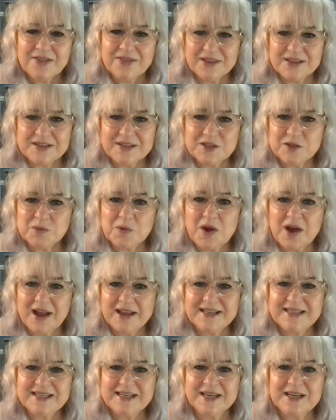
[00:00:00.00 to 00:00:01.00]
This is what
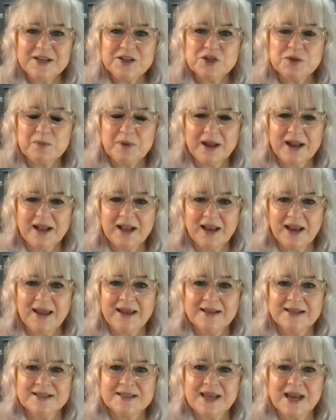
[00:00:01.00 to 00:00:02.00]
I teach my
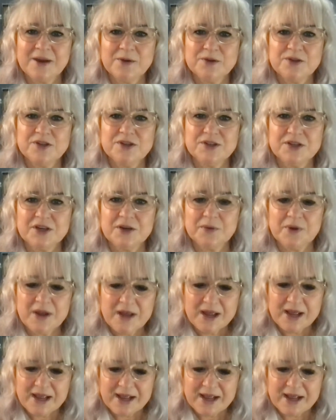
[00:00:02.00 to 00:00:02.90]
clients how to do.